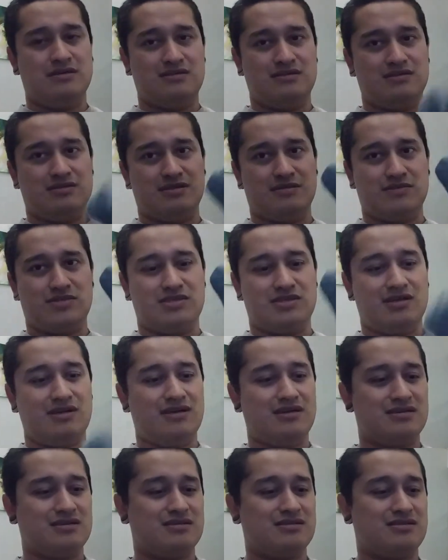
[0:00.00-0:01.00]
some
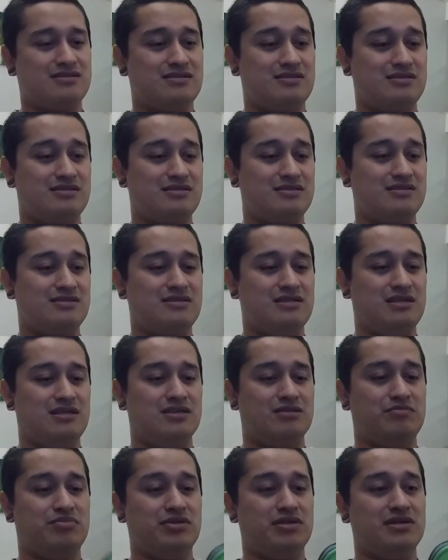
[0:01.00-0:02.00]
socks,
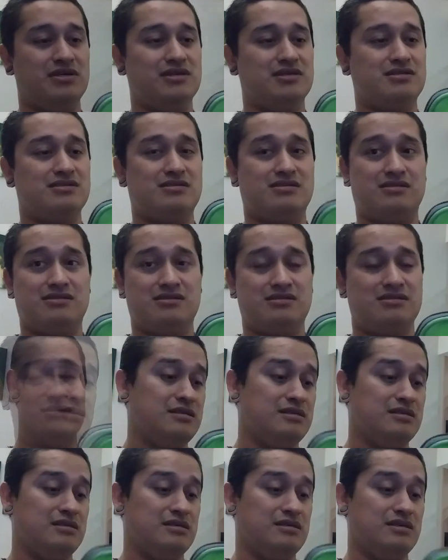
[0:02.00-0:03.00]

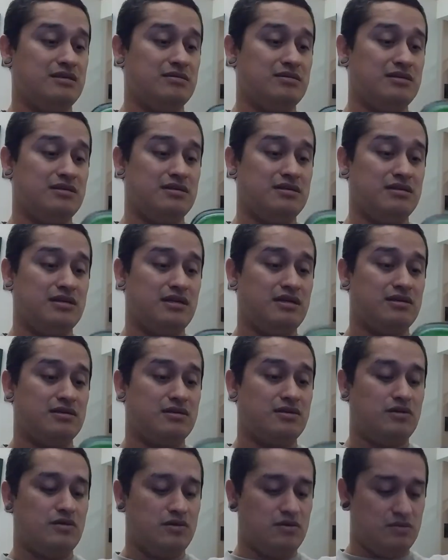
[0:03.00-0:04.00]
earplugs, a hair
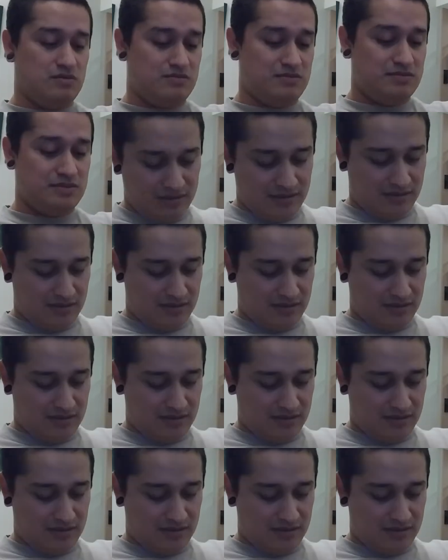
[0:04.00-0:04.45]
comb.